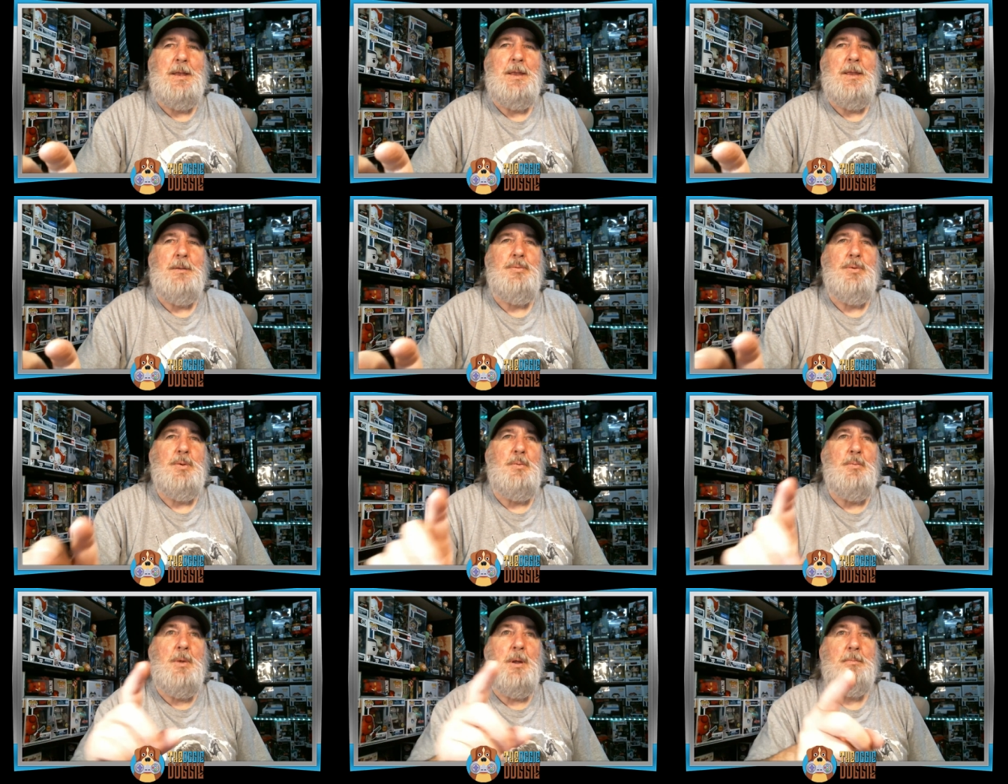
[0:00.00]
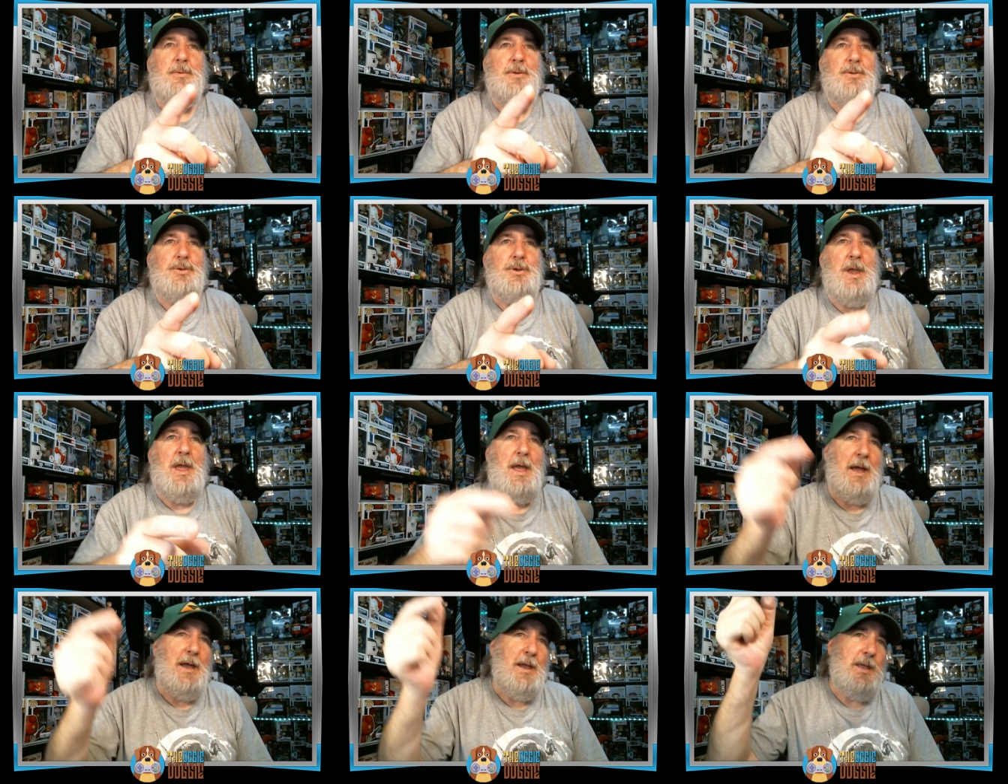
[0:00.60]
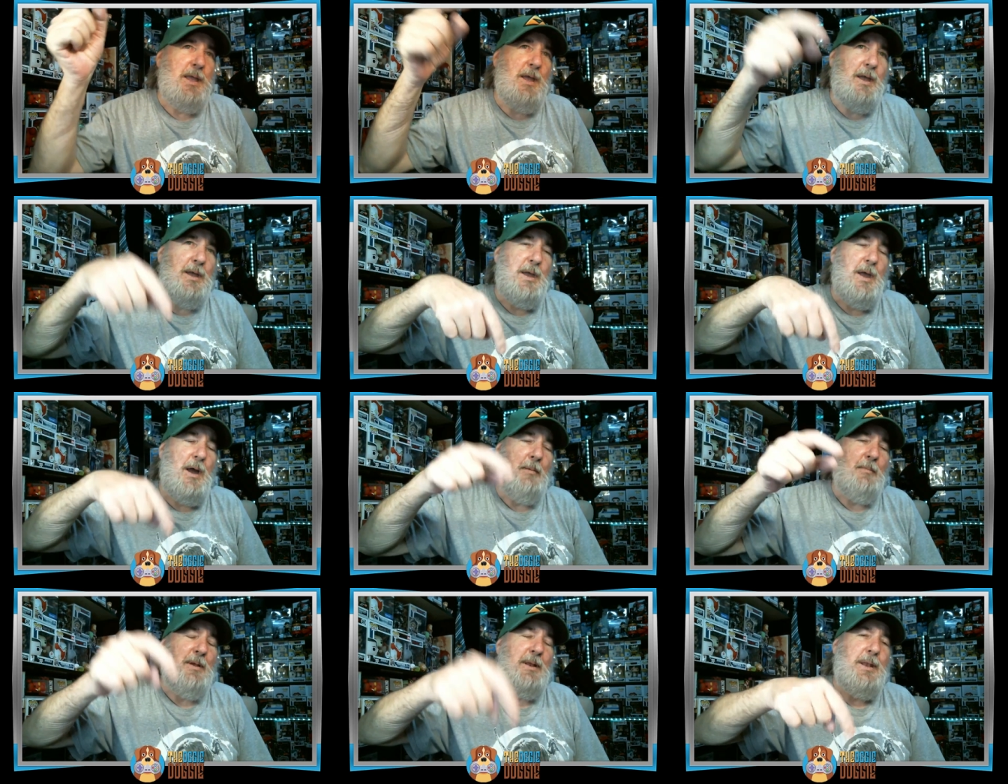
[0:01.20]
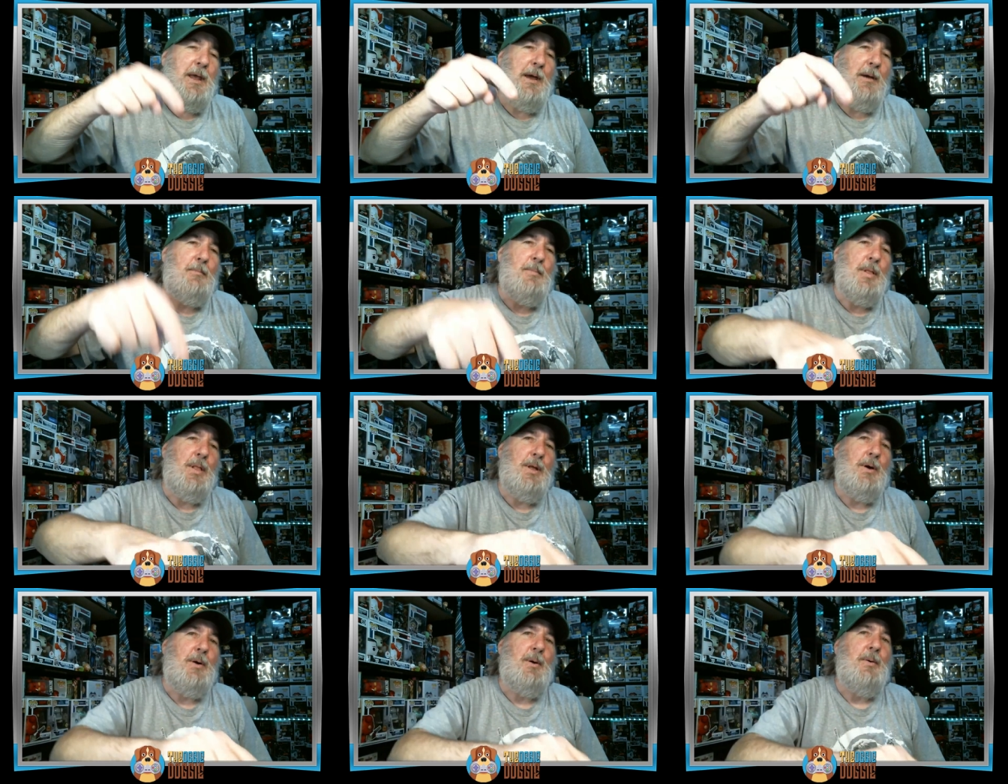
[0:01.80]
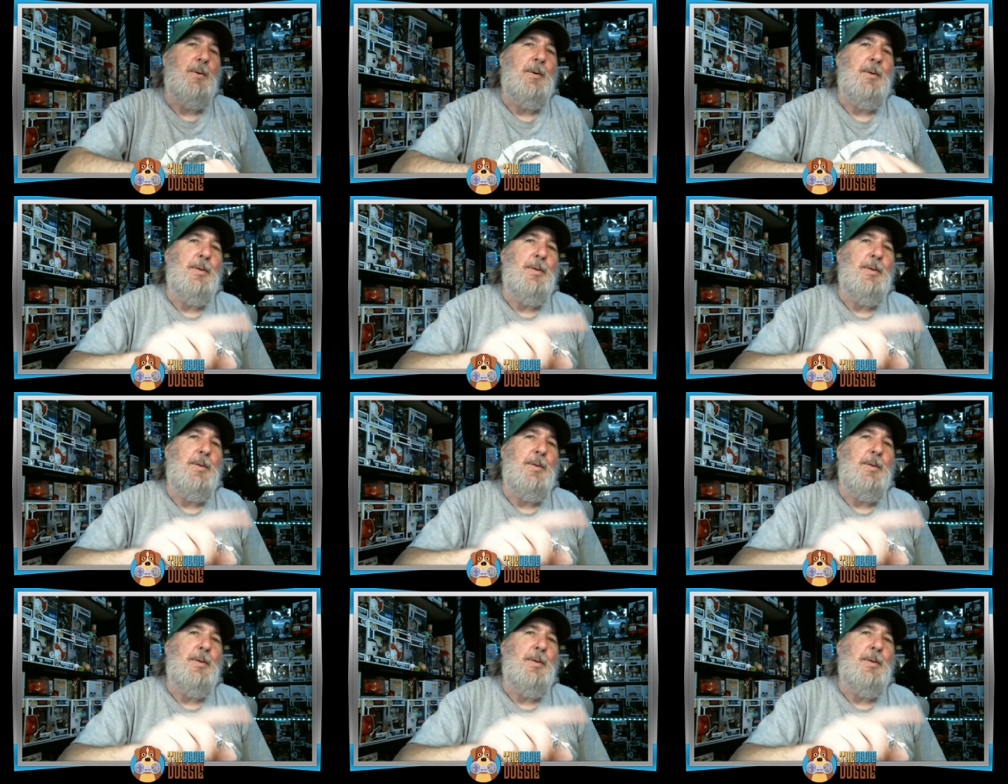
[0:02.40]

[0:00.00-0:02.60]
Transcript: If you remember Jack, comment down below.